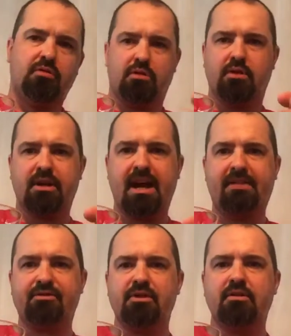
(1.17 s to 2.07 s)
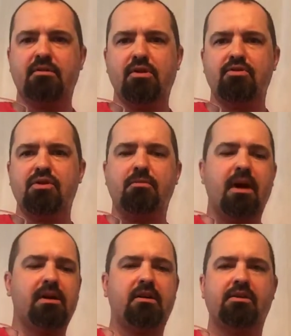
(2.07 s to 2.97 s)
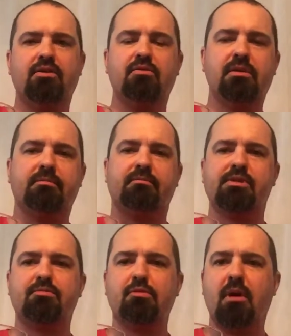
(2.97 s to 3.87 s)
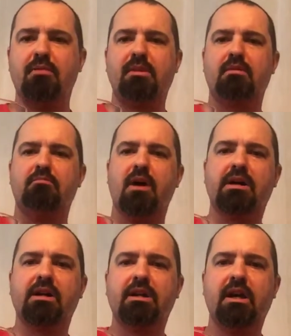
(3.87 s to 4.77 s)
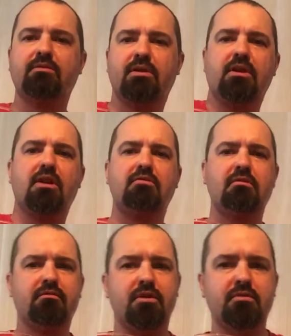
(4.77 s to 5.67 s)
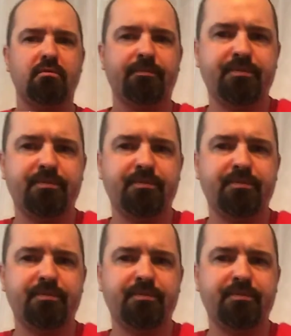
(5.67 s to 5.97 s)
Good afternoon, YouTube. How y'all doing? It's Brewed by me, back again with another review.